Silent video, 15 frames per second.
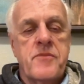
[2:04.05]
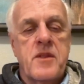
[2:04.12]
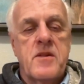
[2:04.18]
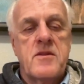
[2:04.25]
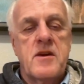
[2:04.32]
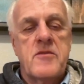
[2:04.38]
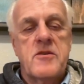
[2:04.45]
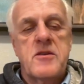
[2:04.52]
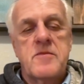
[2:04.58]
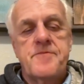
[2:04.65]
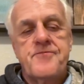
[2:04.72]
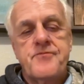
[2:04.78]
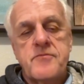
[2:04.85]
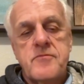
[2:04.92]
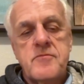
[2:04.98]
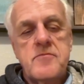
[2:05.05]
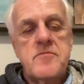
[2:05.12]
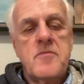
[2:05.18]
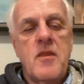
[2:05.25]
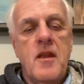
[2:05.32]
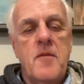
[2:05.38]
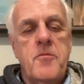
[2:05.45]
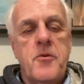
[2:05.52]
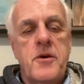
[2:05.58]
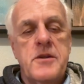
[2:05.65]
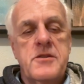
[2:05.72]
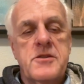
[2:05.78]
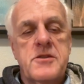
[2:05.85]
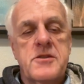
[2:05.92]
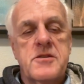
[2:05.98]
7
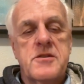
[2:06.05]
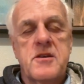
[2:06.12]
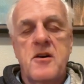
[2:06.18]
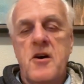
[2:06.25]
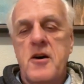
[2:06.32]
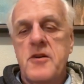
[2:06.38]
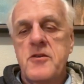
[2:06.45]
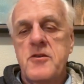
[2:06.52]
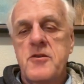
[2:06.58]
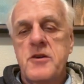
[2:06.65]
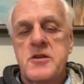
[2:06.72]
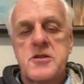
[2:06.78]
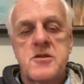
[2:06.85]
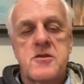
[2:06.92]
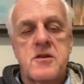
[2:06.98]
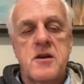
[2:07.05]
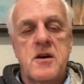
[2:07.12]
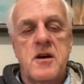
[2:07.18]
points on U.S.